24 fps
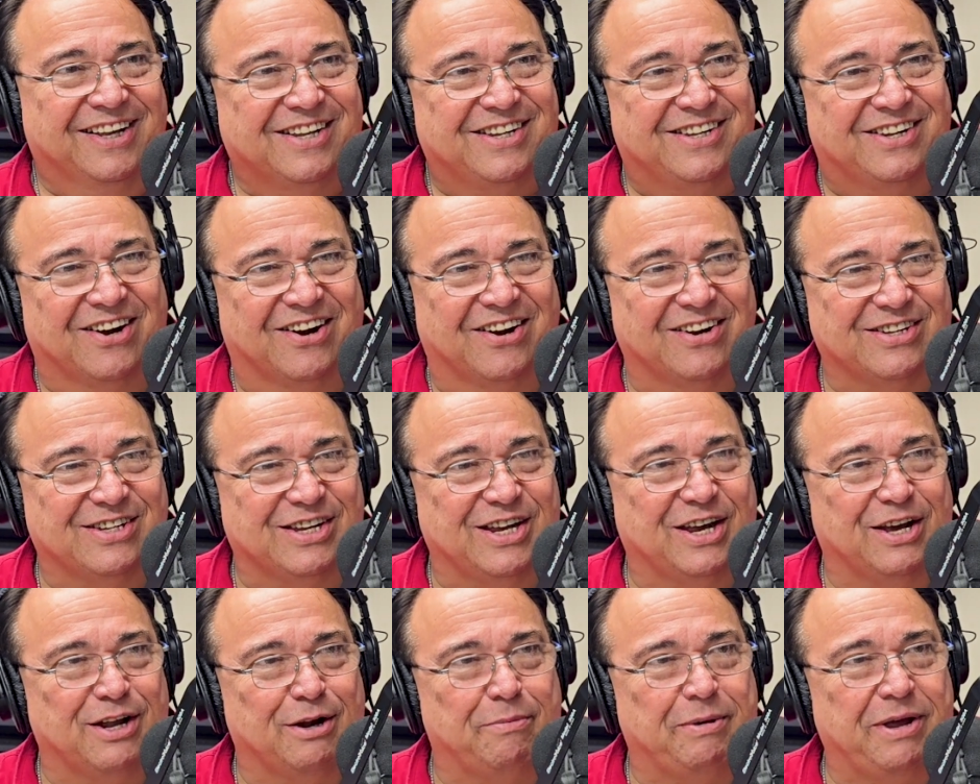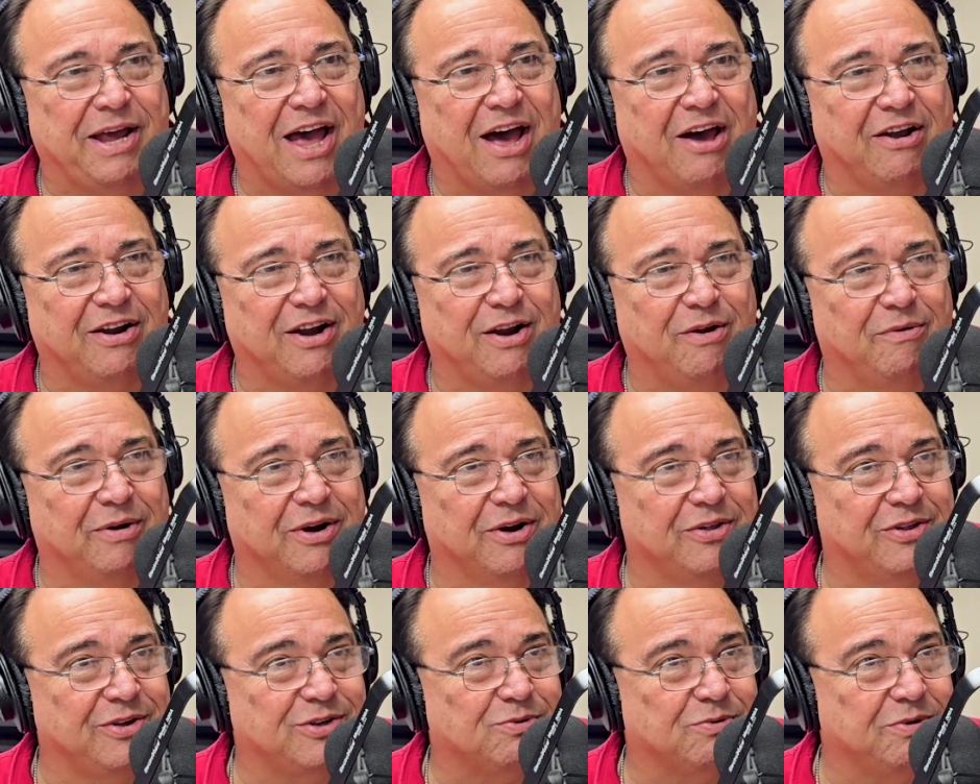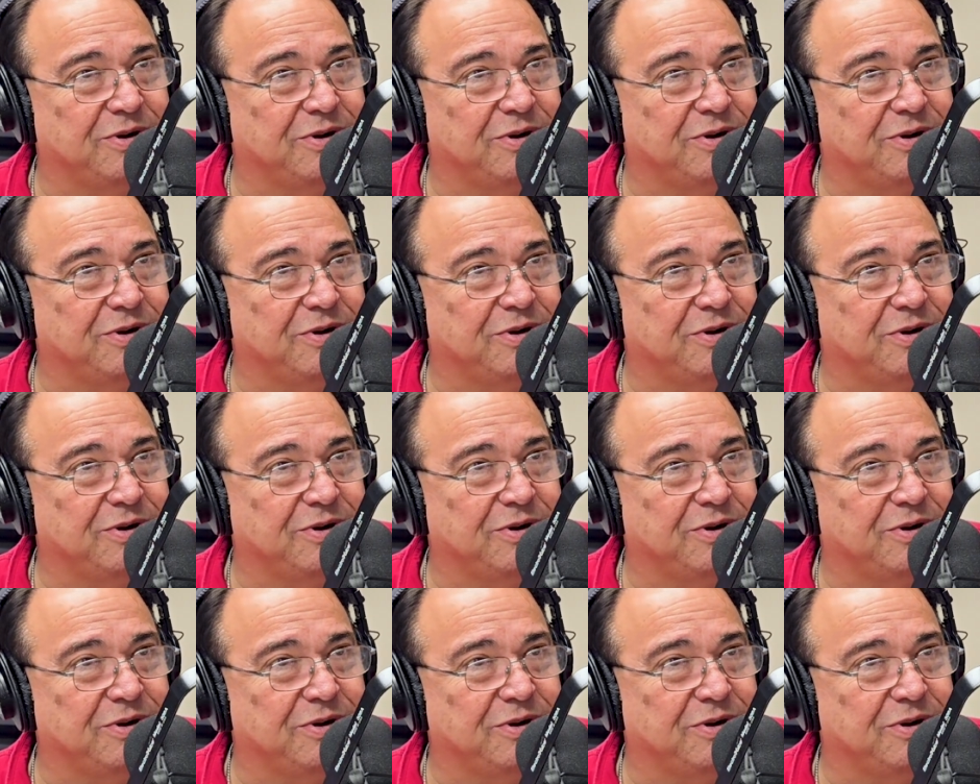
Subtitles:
So is he going to be out anywhere this